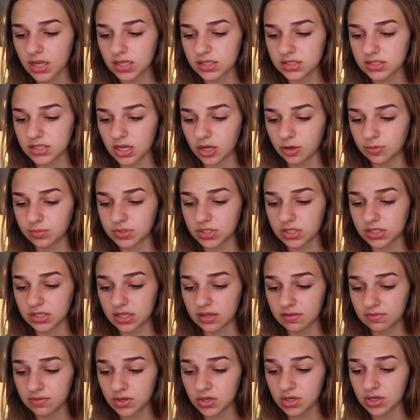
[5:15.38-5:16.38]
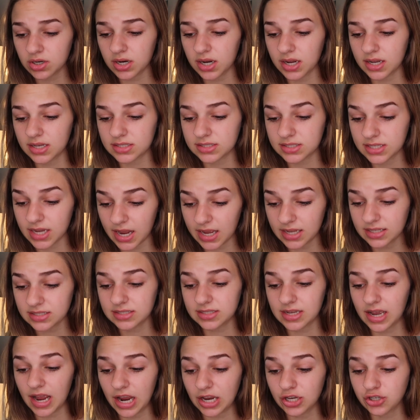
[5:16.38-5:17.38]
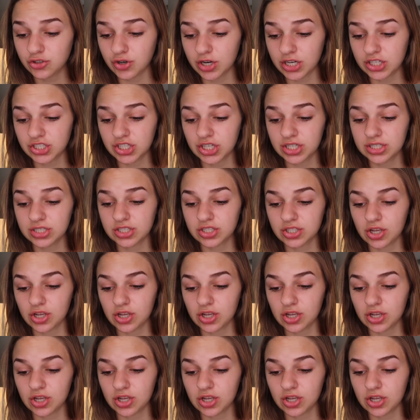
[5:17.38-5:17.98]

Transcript: to help deliver intense hydration,